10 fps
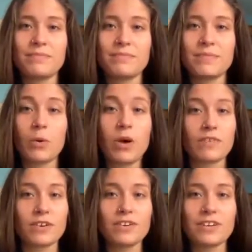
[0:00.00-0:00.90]

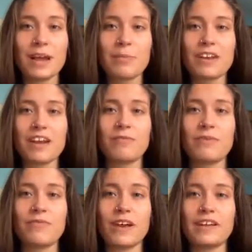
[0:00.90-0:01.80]
However, an app that I've been
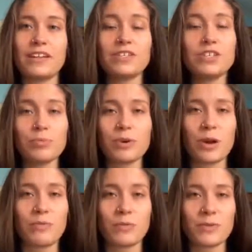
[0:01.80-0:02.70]
finding super
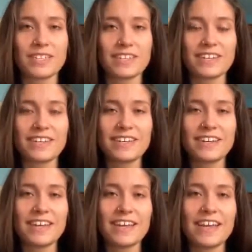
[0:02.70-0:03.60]
helpful recently
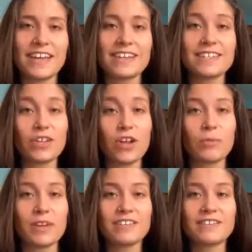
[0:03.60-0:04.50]
is
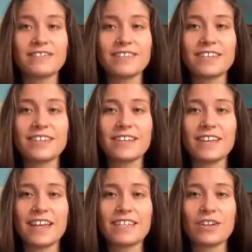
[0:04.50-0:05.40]
Alarmy.
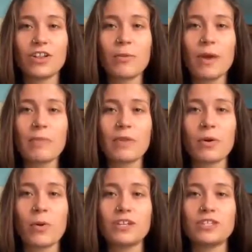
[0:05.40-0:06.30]
It's an alarm app that
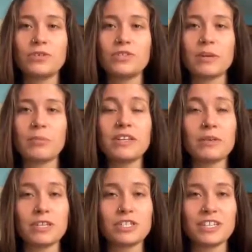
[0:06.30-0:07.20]
requires you to complete a
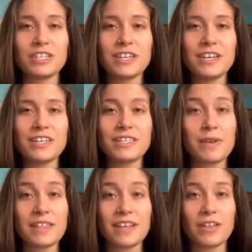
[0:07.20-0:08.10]
mission to
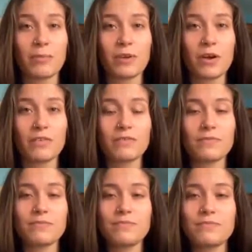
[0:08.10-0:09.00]
make the alarm go off.
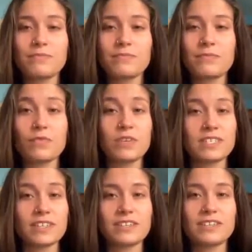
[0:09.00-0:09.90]
For
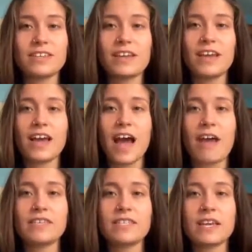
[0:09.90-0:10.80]
instance, I have
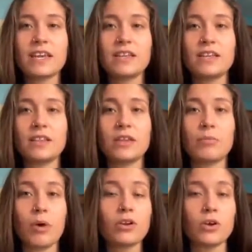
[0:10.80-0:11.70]
to scan the
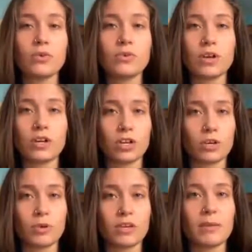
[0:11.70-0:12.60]
barcode on a
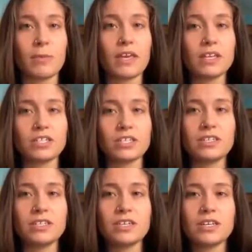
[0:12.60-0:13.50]
cookbook in my kitchen
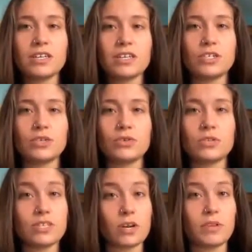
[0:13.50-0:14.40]
to
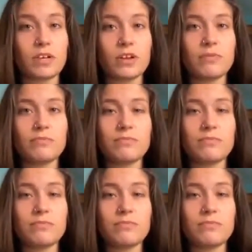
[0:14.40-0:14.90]
disarm the alarm,